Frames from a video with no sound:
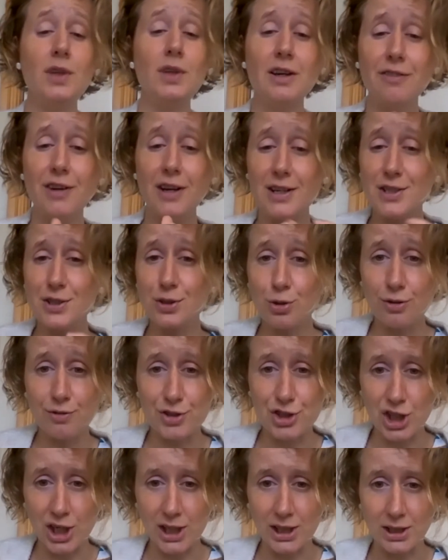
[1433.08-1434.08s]
a very sore
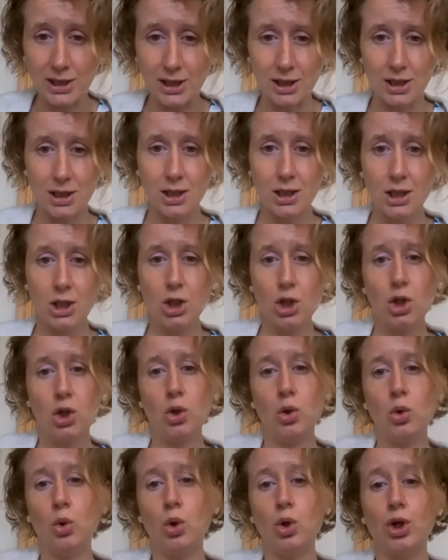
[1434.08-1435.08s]
vagina,
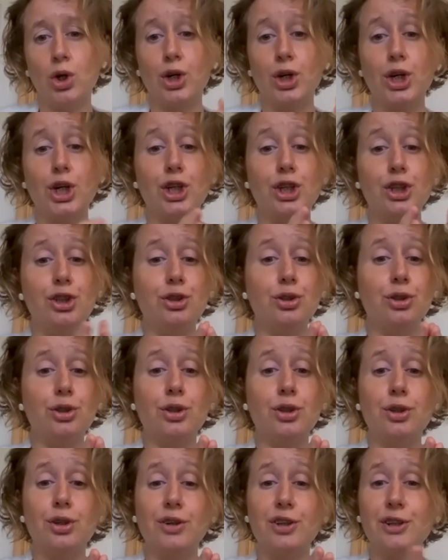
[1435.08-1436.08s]
or
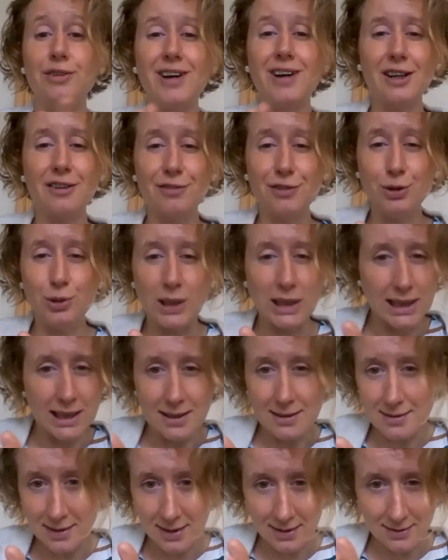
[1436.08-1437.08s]
you've had a few
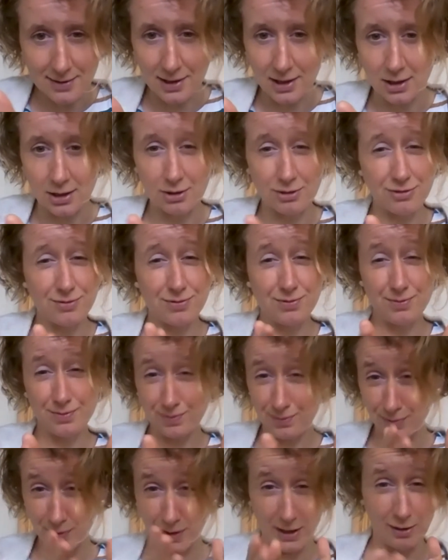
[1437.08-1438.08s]
leaks that day,
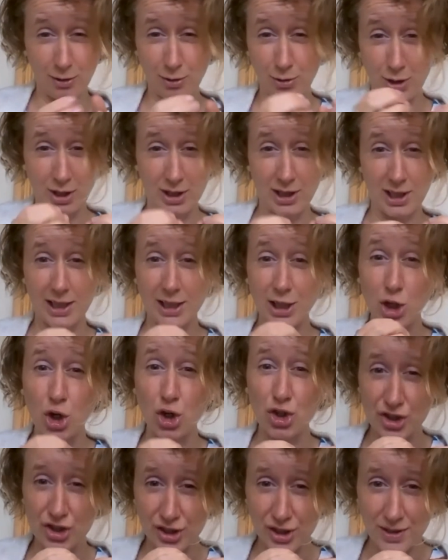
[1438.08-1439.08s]
you're around like
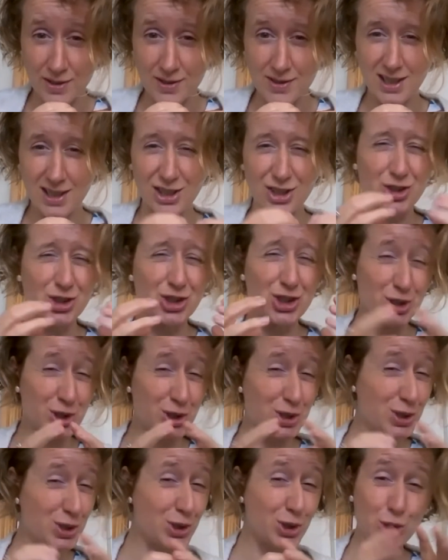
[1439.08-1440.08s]
incontinence, and you
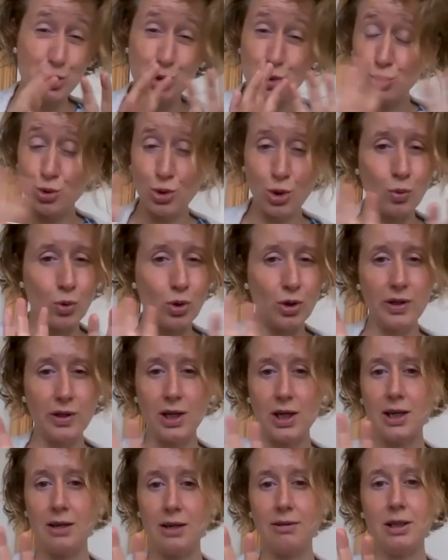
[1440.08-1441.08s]
just do not want
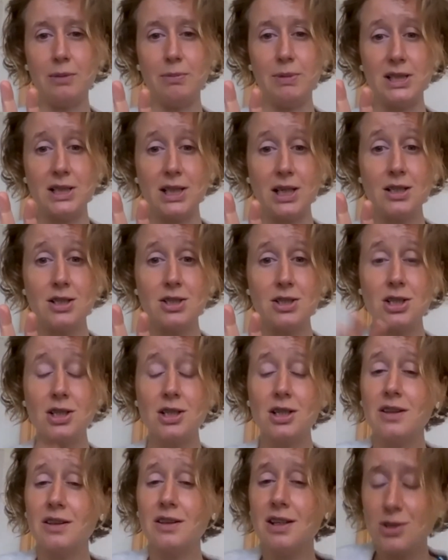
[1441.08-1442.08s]
that area to be touched,
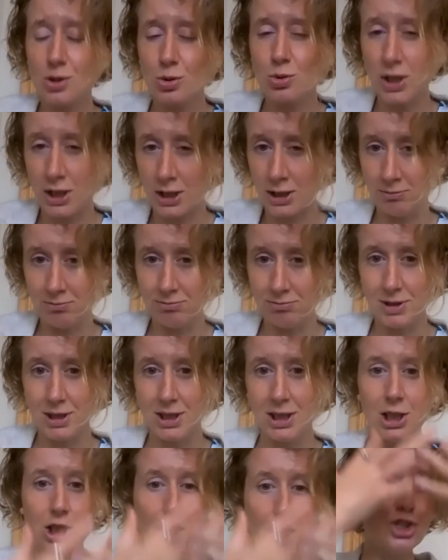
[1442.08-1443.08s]
that's okay,
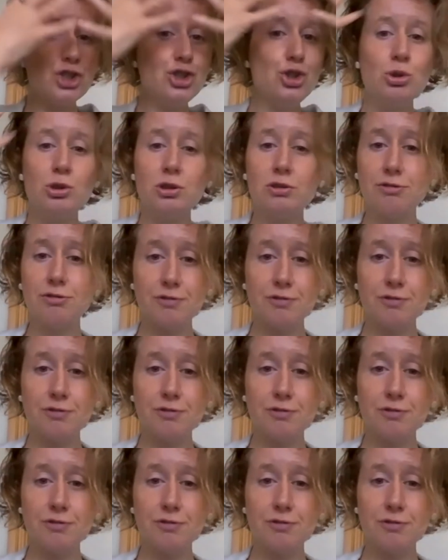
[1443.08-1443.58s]
because you can